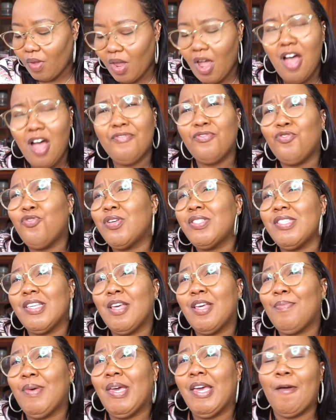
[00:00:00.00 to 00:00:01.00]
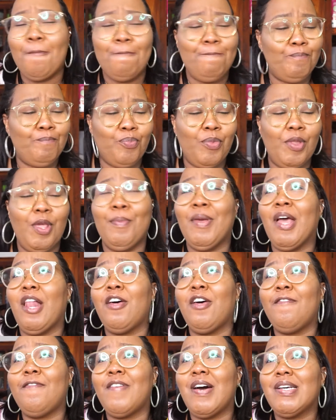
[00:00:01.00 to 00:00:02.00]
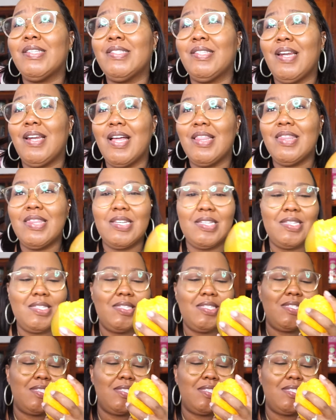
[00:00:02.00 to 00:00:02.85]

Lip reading: Of course, it could be a lot faster than this.